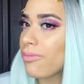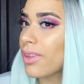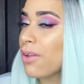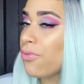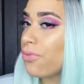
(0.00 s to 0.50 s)

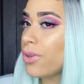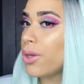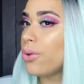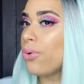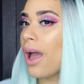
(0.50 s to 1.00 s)
If
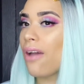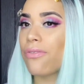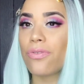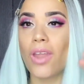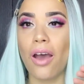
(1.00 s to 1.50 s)
you
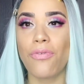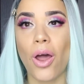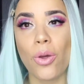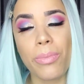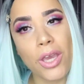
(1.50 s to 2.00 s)
have not
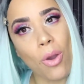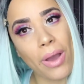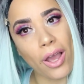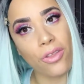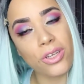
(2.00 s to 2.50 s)
followed me on
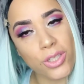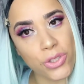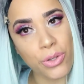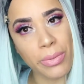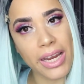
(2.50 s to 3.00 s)
my other
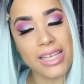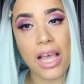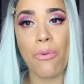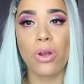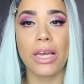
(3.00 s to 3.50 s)
social medias,
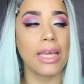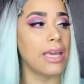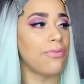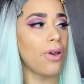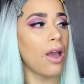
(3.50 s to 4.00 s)
I will
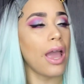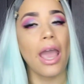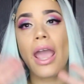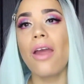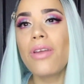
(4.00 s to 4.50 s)
leave
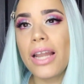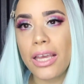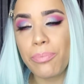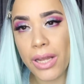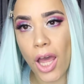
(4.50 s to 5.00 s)
every
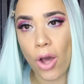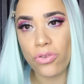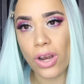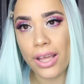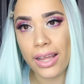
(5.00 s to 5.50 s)
link below
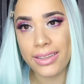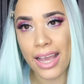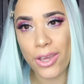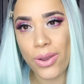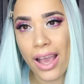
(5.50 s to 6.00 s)
so like
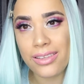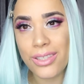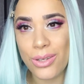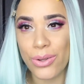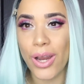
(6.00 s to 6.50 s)
that you guys
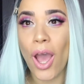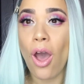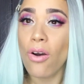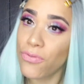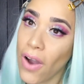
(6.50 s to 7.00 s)
could
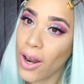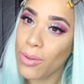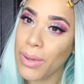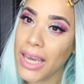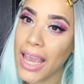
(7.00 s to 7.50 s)
follow
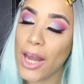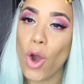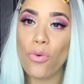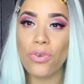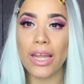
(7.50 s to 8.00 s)
me, and
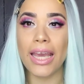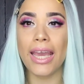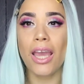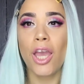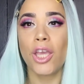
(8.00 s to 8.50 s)

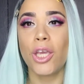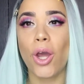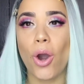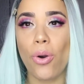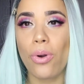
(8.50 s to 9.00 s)
hopefully, you
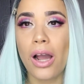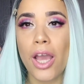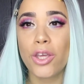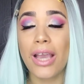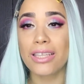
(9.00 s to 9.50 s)
know,
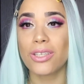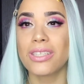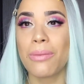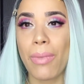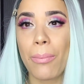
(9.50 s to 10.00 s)
you guys could
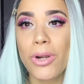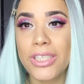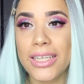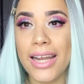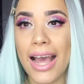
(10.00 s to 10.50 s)
see my
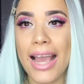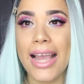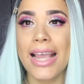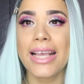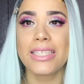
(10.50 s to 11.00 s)

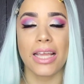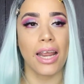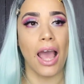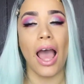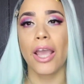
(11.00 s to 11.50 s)
merchandise.
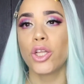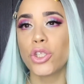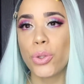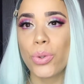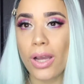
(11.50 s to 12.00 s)
And I
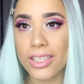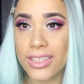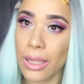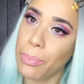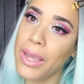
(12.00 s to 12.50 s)
do
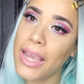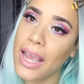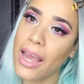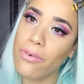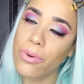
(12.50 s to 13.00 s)

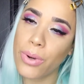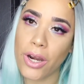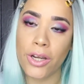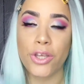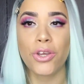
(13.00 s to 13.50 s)
shipping
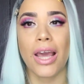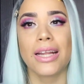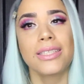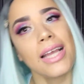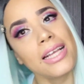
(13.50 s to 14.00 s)
everywhere in the
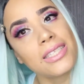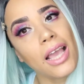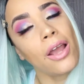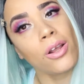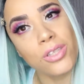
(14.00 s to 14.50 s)
United States
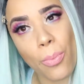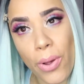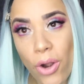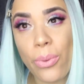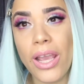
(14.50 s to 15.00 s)
and also
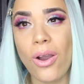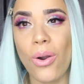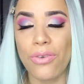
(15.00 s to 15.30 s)
Puerto Rico.